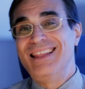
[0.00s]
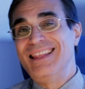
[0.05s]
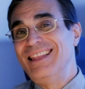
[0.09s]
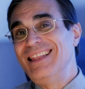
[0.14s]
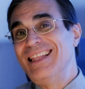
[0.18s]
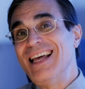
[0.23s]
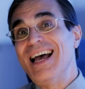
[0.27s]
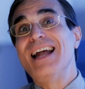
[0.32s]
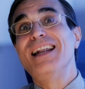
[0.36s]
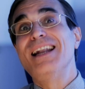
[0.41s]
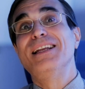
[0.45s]

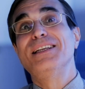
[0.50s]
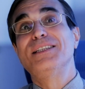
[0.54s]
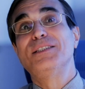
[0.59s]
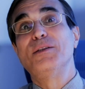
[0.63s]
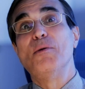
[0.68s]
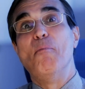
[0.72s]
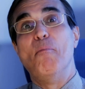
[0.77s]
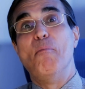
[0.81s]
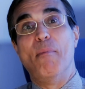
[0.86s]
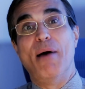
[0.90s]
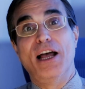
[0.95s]
That is
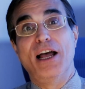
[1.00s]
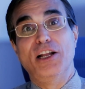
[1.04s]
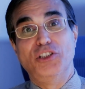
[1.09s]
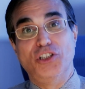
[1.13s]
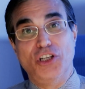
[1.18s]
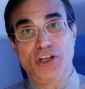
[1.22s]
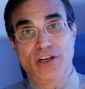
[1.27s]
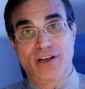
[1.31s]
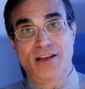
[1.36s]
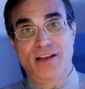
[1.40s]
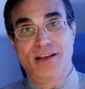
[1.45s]

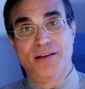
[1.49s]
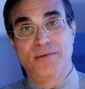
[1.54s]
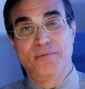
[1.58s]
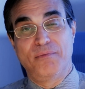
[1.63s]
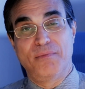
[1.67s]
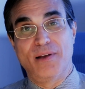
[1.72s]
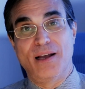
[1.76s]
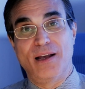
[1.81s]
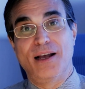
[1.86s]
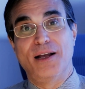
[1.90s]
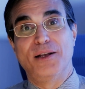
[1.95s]
magic.
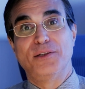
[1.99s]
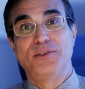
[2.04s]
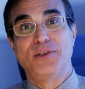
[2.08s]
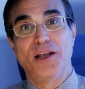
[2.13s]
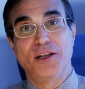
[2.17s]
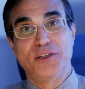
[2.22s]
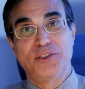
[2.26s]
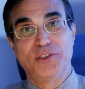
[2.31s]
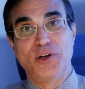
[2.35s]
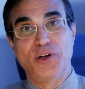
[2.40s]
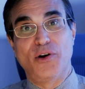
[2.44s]
As
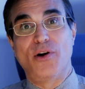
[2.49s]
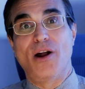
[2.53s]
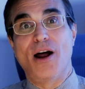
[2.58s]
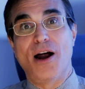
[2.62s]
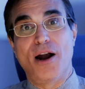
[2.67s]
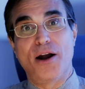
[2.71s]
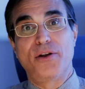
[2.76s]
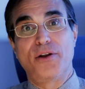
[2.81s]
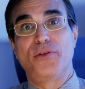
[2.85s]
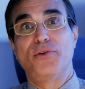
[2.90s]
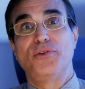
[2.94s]
Sir
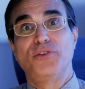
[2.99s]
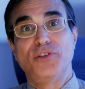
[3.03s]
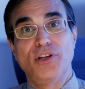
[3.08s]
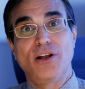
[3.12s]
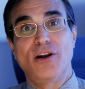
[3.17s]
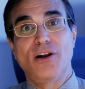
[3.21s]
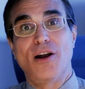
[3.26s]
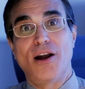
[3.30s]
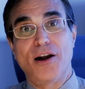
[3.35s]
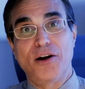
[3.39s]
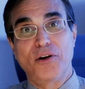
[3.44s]
Arthur C.
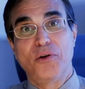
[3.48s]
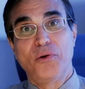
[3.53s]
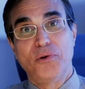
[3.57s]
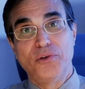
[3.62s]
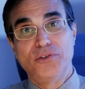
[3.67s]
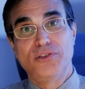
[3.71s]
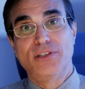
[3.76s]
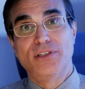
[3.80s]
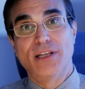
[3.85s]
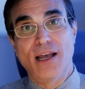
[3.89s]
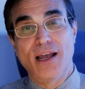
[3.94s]
Clarke would
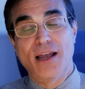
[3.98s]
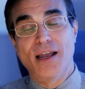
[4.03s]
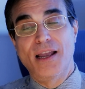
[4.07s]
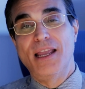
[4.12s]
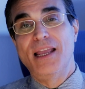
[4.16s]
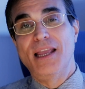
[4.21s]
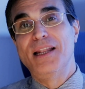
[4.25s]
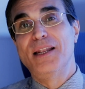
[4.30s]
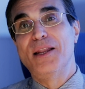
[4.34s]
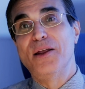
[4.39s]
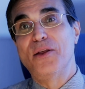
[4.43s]
say
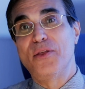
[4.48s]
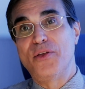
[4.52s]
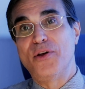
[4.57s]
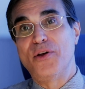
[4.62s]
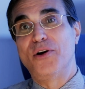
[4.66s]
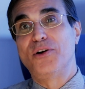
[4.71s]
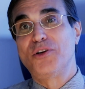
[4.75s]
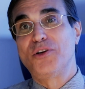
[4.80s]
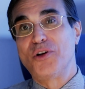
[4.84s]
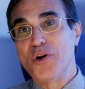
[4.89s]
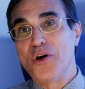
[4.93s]
in the
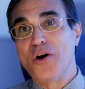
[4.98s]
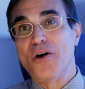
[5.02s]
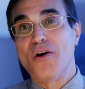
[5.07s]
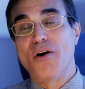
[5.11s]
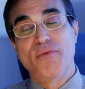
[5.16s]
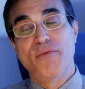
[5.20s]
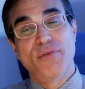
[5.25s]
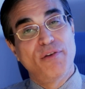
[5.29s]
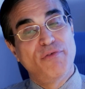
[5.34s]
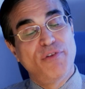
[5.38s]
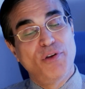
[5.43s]
third law
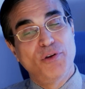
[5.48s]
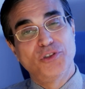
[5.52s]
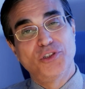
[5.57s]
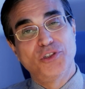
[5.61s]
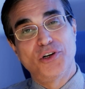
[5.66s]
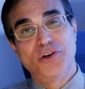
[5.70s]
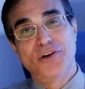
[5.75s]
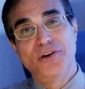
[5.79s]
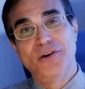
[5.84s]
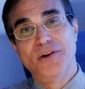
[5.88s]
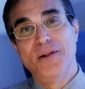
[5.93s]
of the
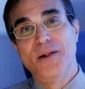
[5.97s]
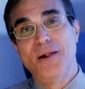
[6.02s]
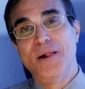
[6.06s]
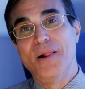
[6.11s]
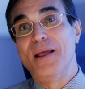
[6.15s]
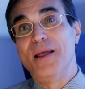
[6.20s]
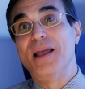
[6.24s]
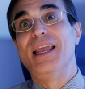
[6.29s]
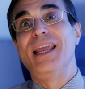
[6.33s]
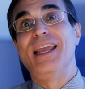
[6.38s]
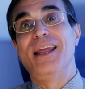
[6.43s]
future,
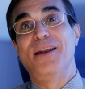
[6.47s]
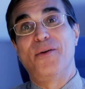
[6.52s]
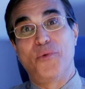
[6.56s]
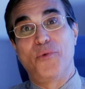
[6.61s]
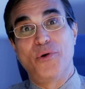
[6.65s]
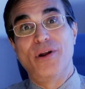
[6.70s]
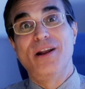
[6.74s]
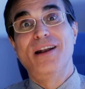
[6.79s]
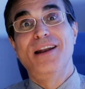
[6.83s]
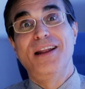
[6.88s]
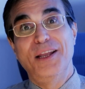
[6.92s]
it
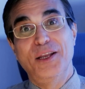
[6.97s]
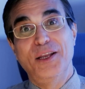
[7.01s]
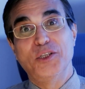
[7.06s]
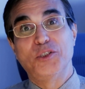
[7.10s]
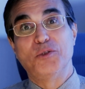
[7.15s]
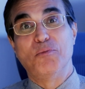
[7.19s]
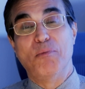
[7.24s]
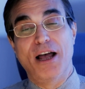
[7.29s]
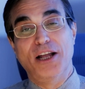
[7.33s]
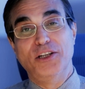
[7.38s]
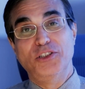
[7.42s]
really is
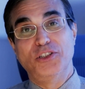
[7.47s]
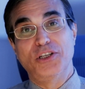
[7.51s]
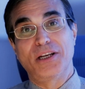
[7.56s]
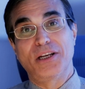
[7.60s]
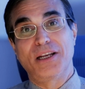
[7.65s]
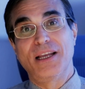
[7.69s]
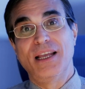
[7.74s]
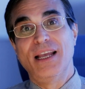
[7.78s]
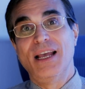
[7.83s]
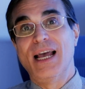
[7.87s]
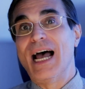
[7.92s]

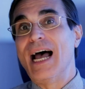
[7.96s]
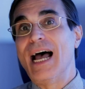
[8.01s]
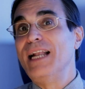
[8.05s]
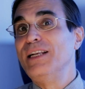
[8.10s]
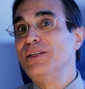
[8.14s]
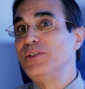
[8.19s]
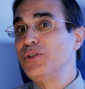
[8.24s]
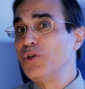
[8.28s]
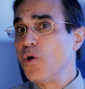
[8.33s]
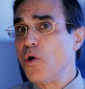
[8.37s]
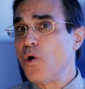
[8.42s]
magic.
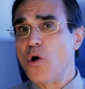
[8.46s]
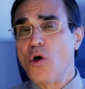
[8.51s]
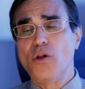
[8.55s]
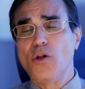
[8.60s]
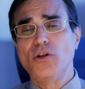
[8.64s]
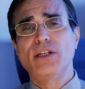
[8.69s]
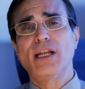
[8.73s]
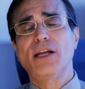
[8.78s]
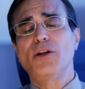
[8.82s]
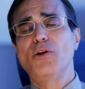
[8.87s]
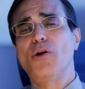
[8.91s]
And so all
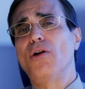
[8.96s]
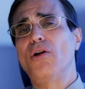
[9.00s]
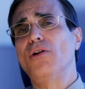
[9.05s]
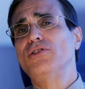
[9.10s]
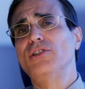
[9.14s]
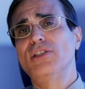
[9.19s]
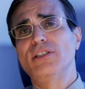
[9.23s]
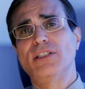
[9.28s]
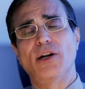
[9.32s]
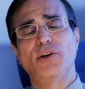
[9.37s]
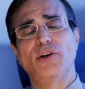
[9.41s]

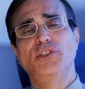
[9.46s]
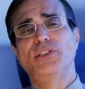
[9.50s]
technologies are